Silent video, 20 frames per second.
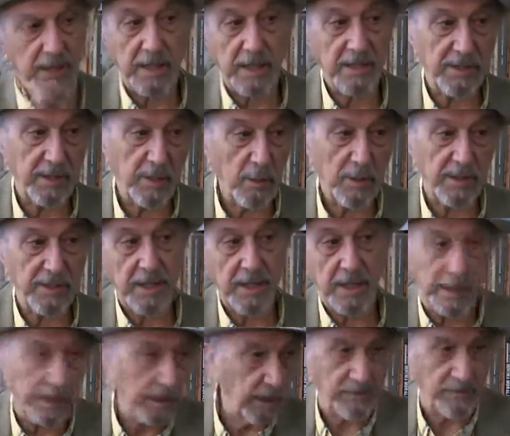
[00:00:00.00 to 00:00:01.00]
Maybe one
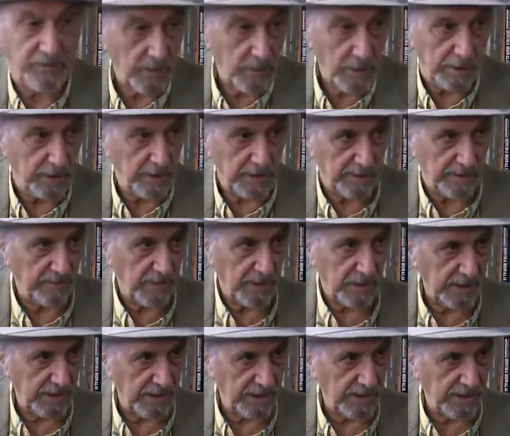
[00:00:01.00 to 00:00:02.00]
day it'll
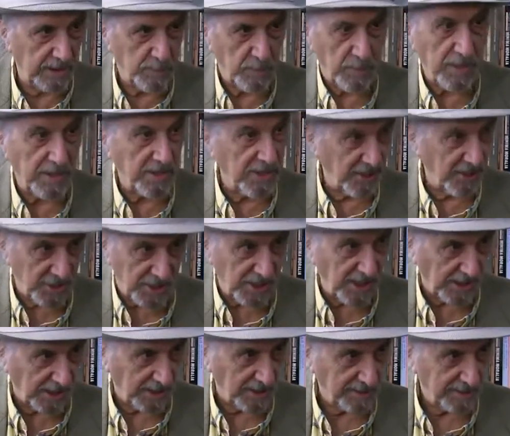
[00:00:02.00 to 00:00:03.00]
fall into the pond and
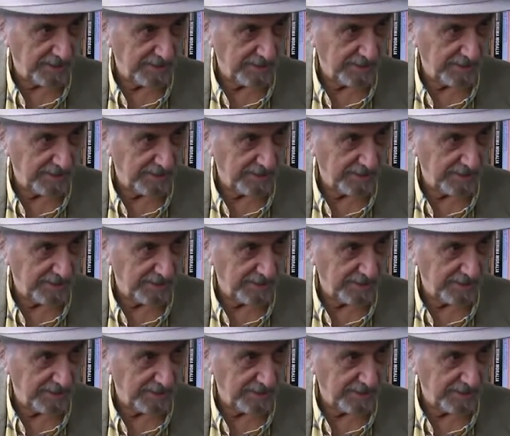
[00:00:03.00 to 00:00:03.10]
sink.